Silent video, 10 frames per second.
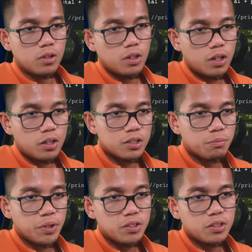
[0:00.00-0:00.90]
I just
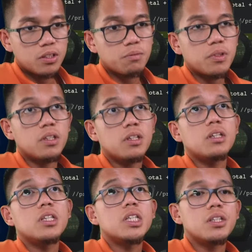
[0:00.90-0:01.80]
pasted something
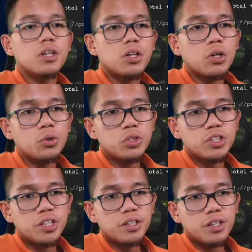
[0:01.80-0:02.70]
in
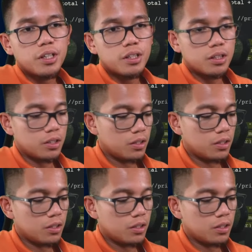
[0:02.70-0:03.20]
CodeShare again.